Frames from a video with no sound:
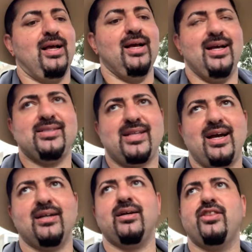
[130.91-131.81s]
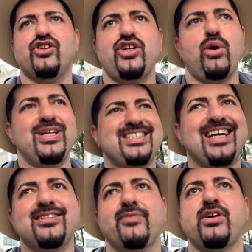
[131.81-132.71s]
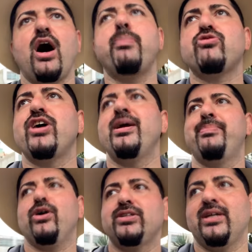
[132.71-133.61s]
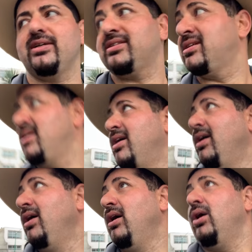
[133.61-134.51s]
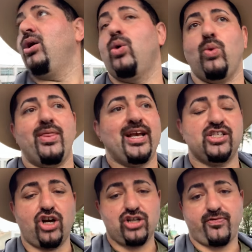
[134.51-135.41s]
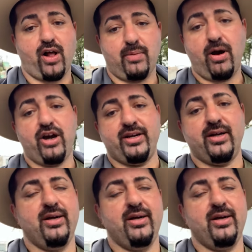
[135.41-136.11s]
is that there's no incentive to upgrade buildings when they start to fall apart.